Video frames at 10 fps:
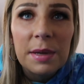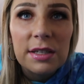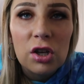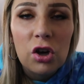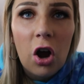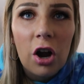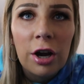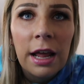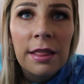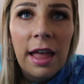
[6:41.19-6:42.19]
space on
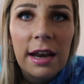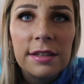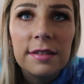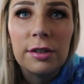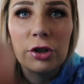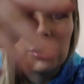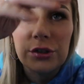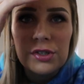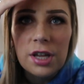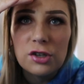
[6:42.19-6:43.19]
card, and that is
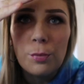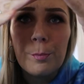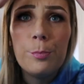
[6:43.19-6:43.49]
literal such